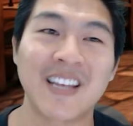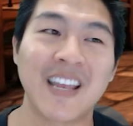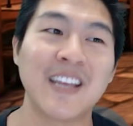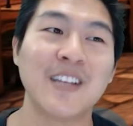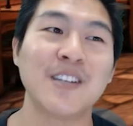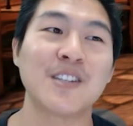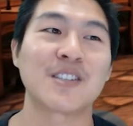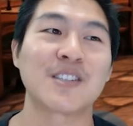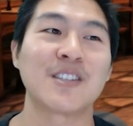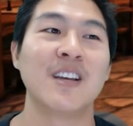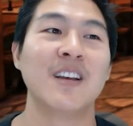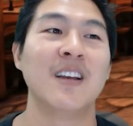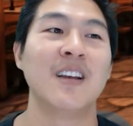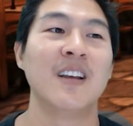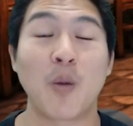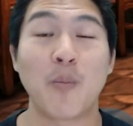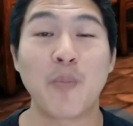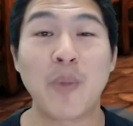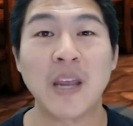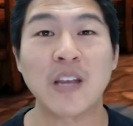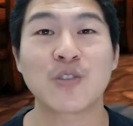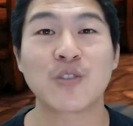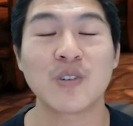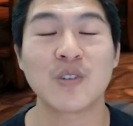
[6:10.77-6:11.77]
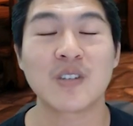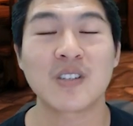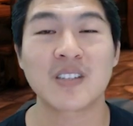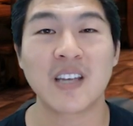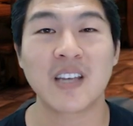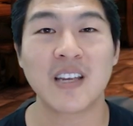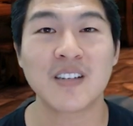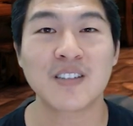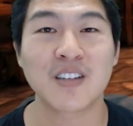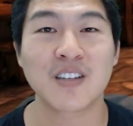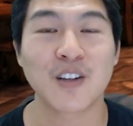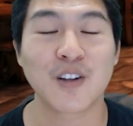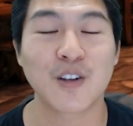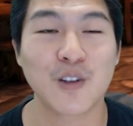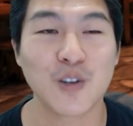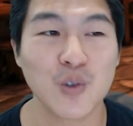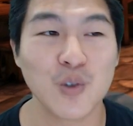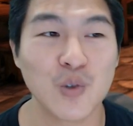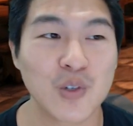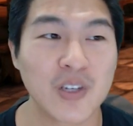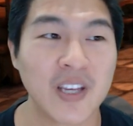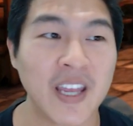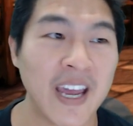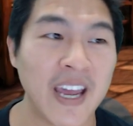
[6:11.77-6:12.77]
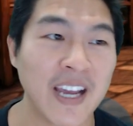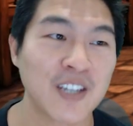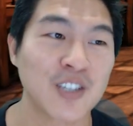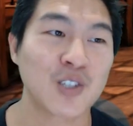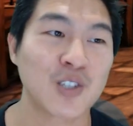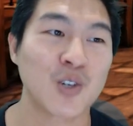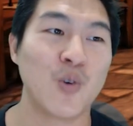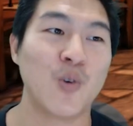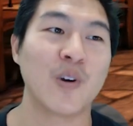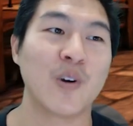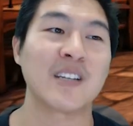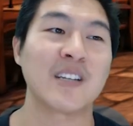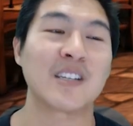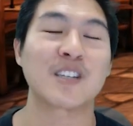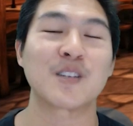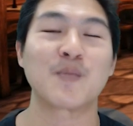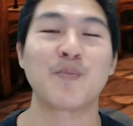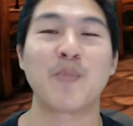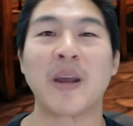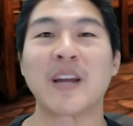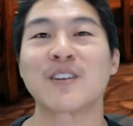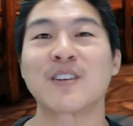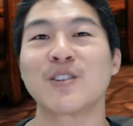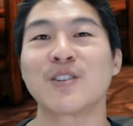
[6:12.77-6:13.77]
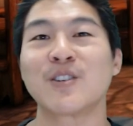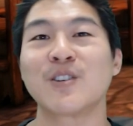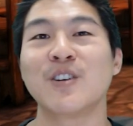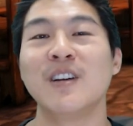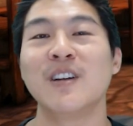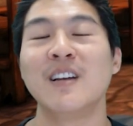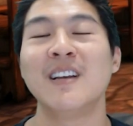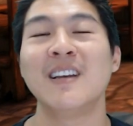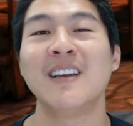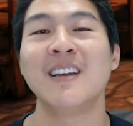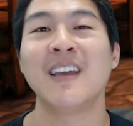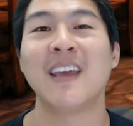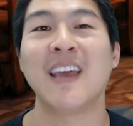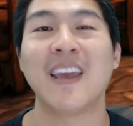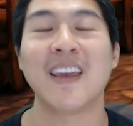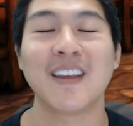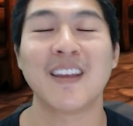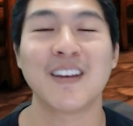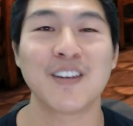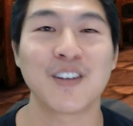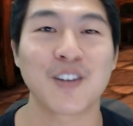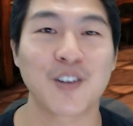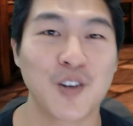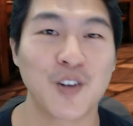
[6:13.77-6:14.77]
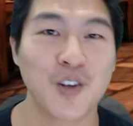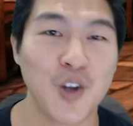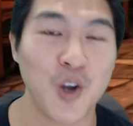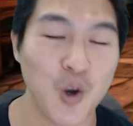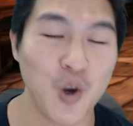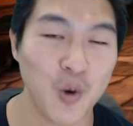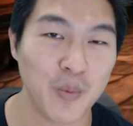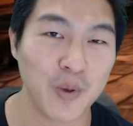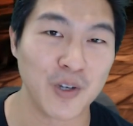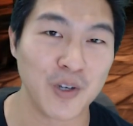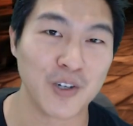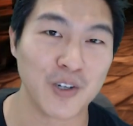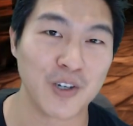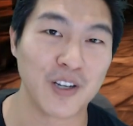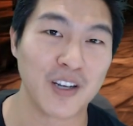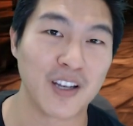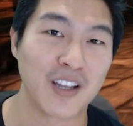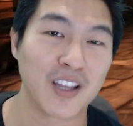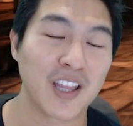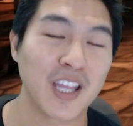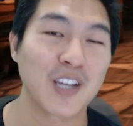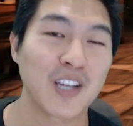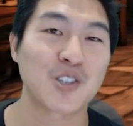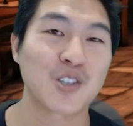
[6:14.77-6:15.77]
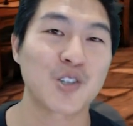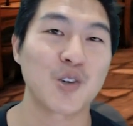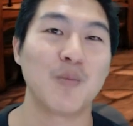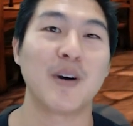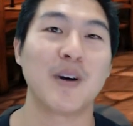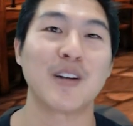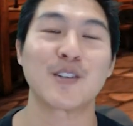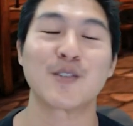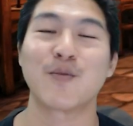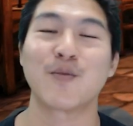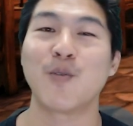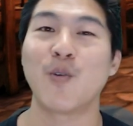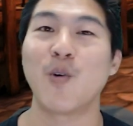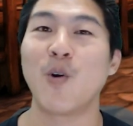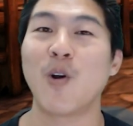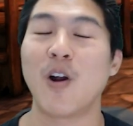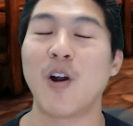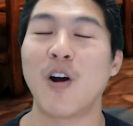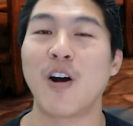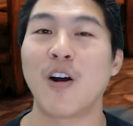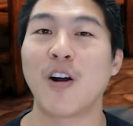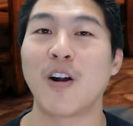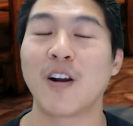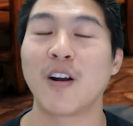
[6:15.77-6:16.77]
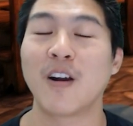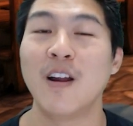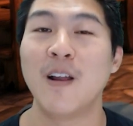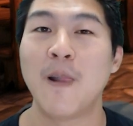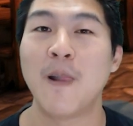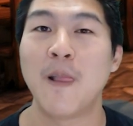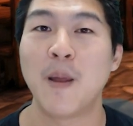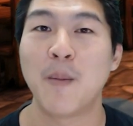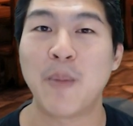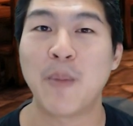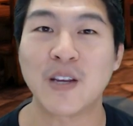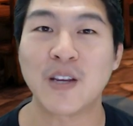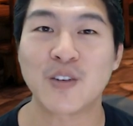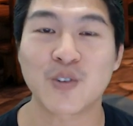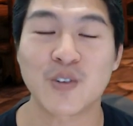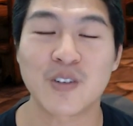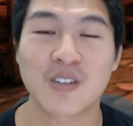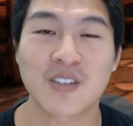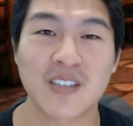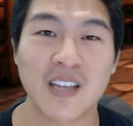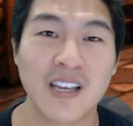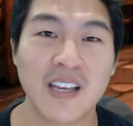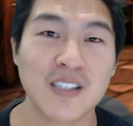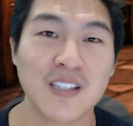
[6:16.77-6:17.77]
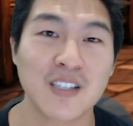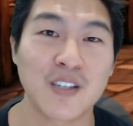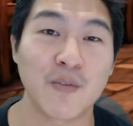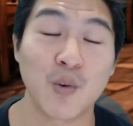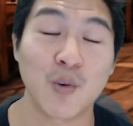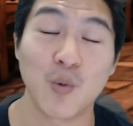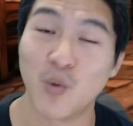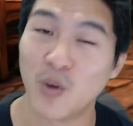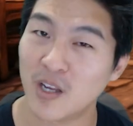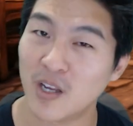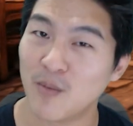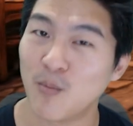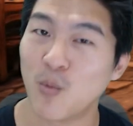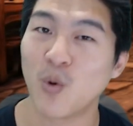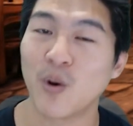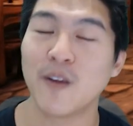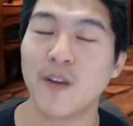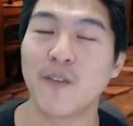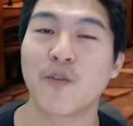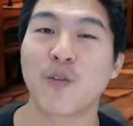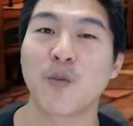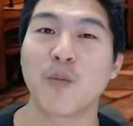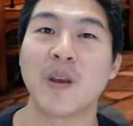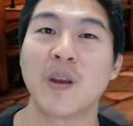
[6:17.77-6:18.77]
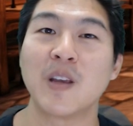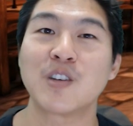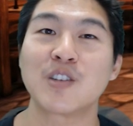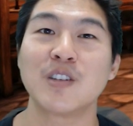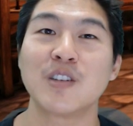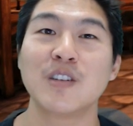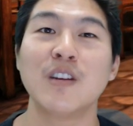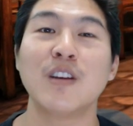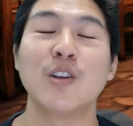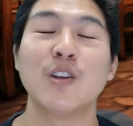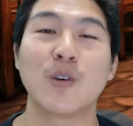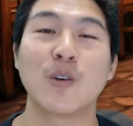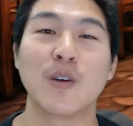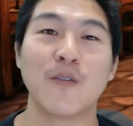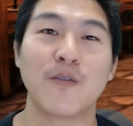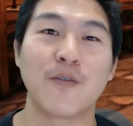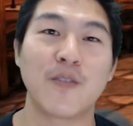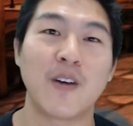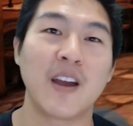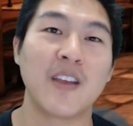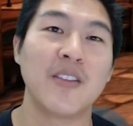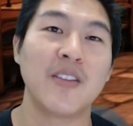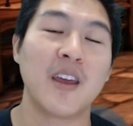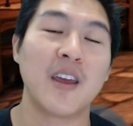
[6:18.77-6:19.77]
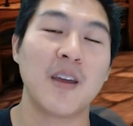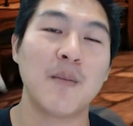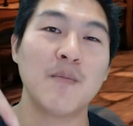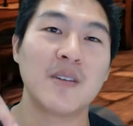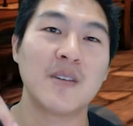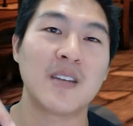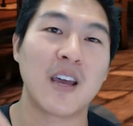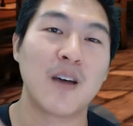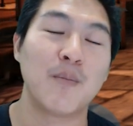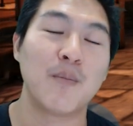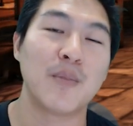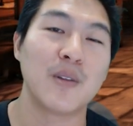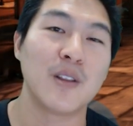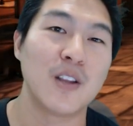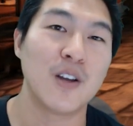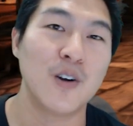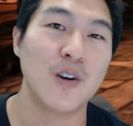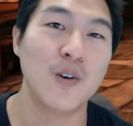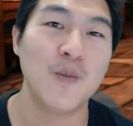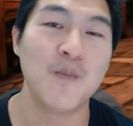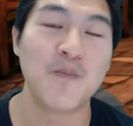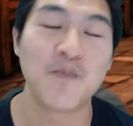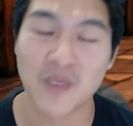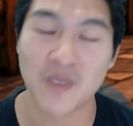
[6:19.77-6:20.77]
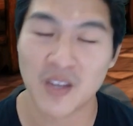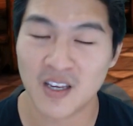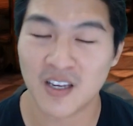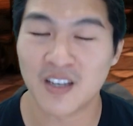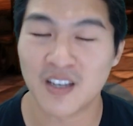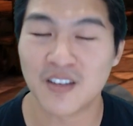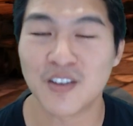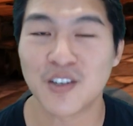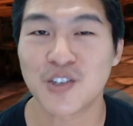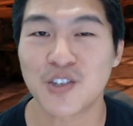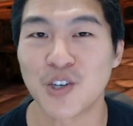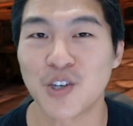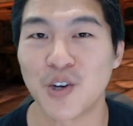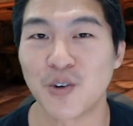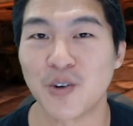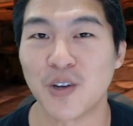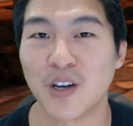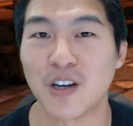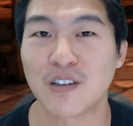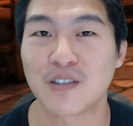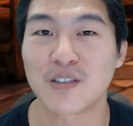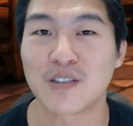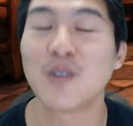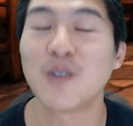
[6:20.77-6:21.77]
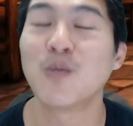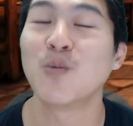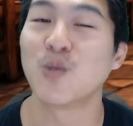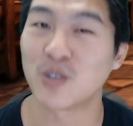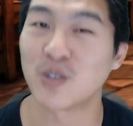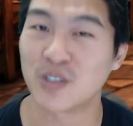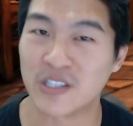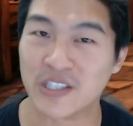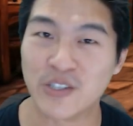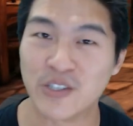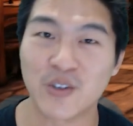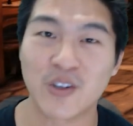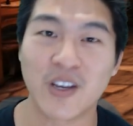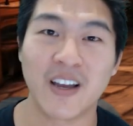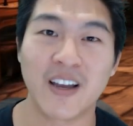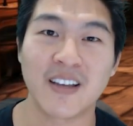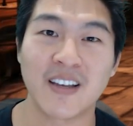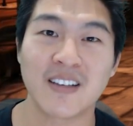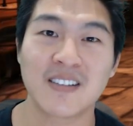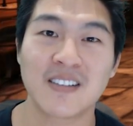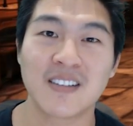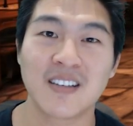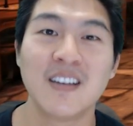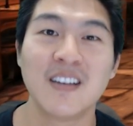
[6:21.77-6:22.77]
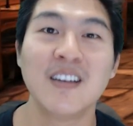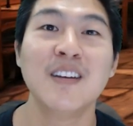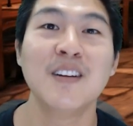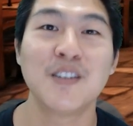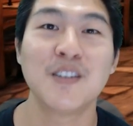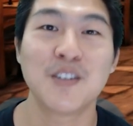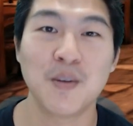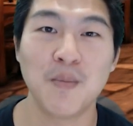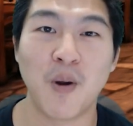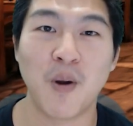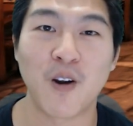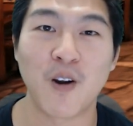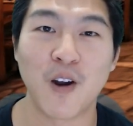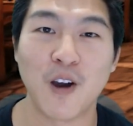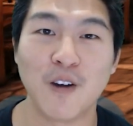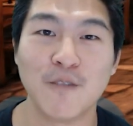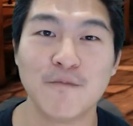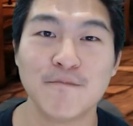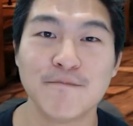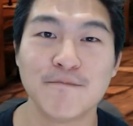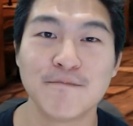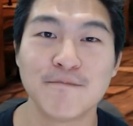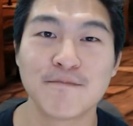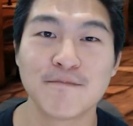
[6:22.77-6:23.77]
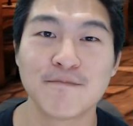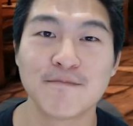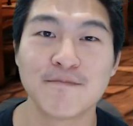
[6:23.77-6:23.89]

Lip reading: saints. Our patron saints include KexCoin, Spectre, and Cobenhood. Thanks so much for our patron saints. If you want more information, you can find them down below in the show notes. We'll see you guys tomorrow.